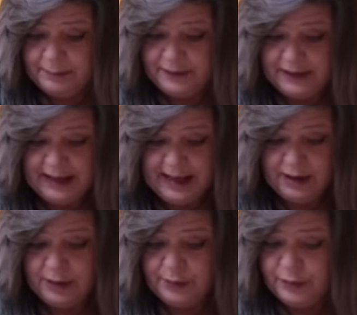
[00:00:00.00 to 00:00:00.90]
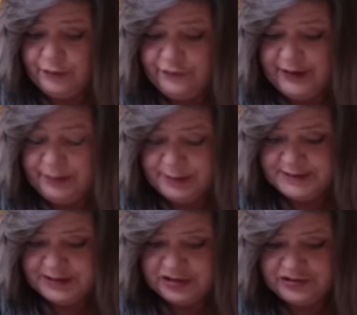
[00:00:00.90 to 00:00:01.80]
the ladder, moving
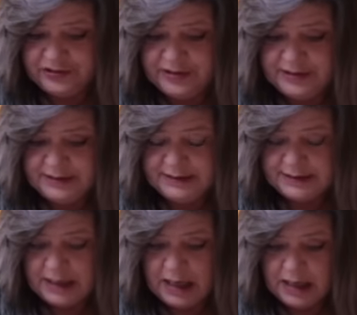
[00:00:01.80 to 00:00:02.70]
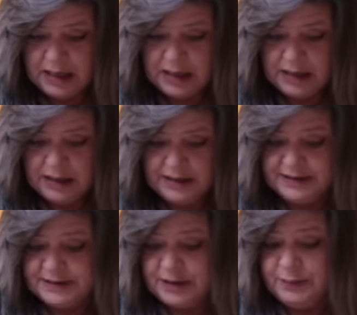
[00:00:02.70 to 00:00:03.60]
positions.
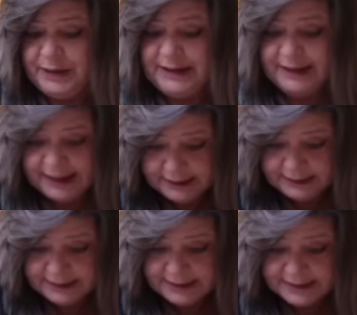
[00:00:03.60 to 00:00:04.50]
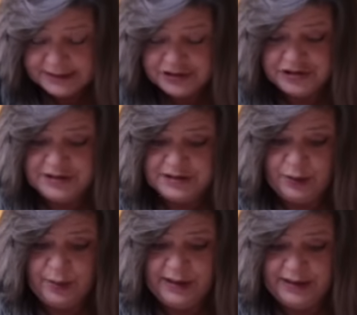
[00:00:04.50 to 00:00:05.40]
This could be legal decisions
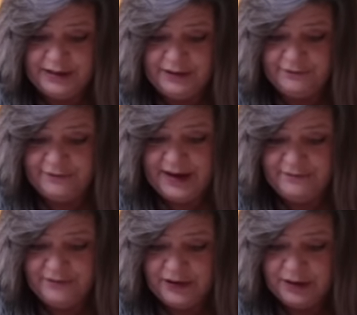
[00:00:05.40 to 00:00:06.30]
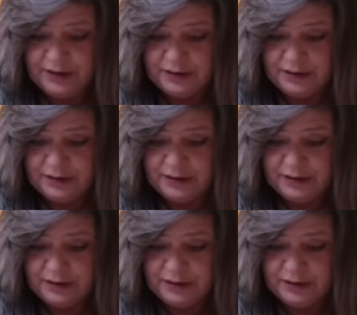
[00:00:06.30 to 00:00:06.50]
going in your favor.